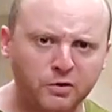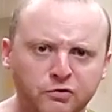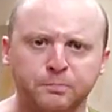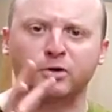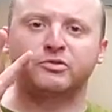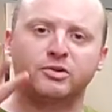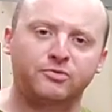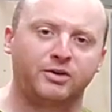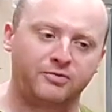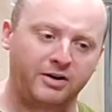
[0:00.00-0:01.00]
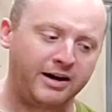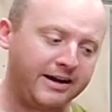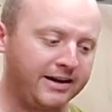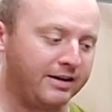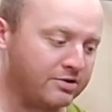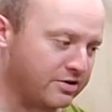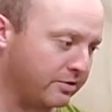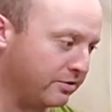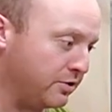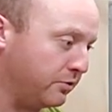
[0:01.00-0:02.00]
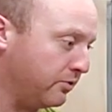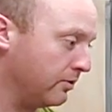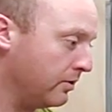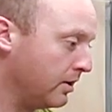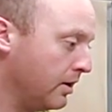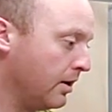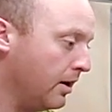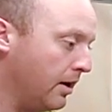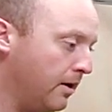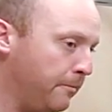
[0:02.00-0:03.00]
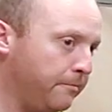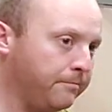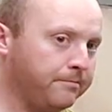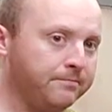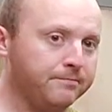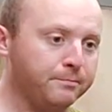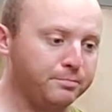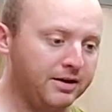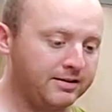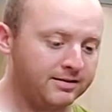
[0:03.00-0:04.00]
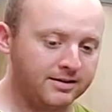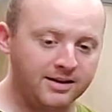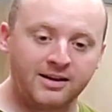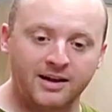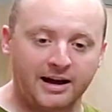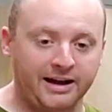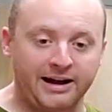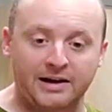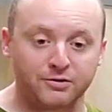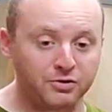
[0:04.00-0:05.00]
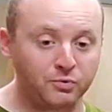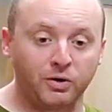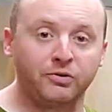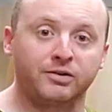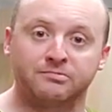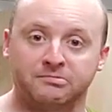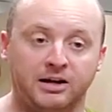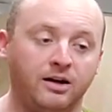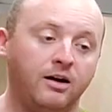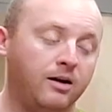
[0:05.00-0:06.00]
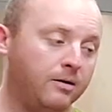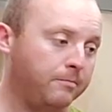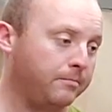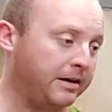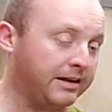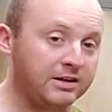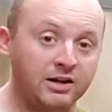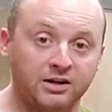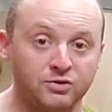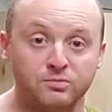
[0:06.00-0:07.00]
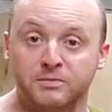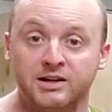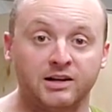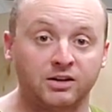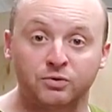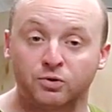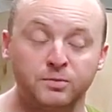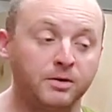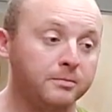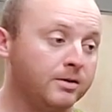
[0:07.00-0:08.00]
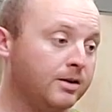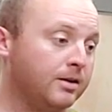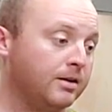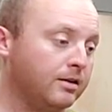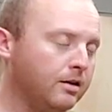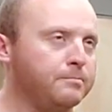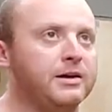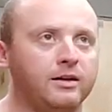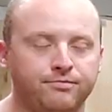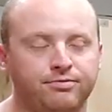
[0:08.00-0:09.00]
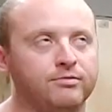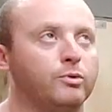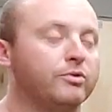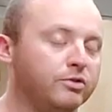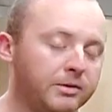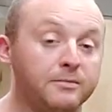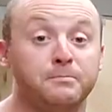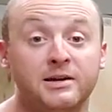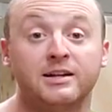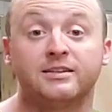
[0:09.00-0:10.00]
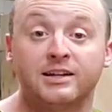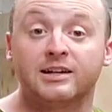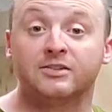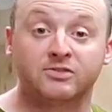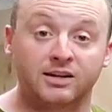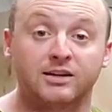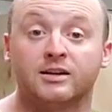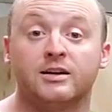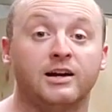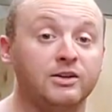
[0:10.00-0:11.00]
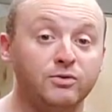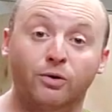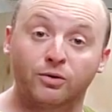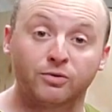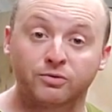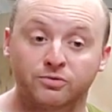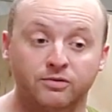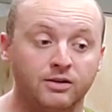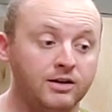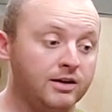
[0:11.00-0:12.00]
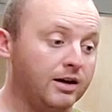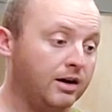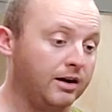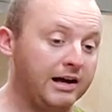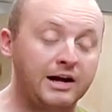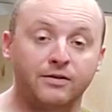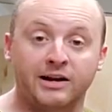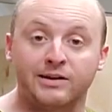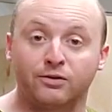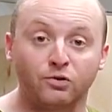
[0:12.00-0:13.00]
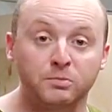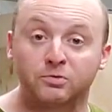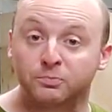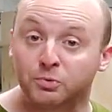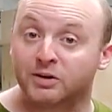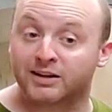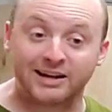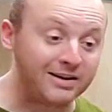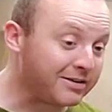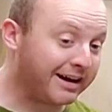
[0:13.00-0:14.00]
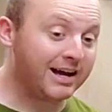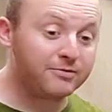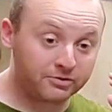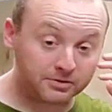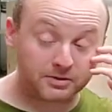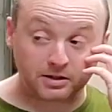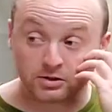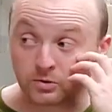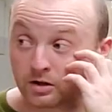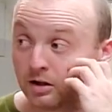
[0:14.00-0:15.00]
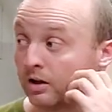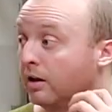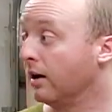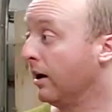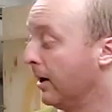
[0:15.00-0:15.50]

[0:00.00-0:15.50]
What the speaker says: With small spurts of high energy use. But I have a good welder. It can do MIG, it can do aluminum. MIG, of course, MIG, TIG, stick. It can do all those. I have an aluminum spool gun. I have the stuff that can do it.